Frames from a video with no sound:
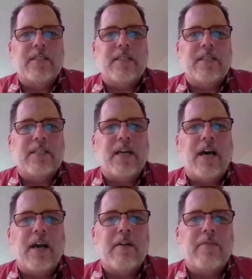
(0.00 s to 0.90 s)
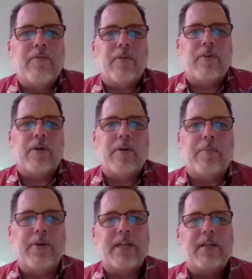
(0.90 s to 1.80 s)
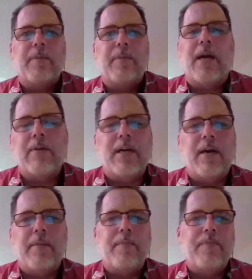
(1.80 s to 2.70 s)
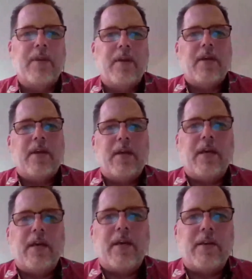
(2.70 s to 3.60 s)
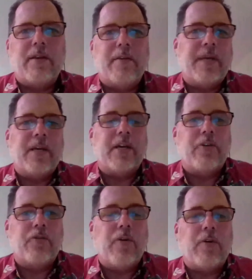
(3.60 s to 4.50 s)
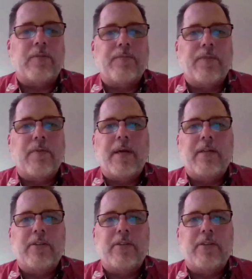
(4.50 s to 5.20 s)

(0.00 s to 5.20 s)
a desire for a predictable outcome and to be in control, right?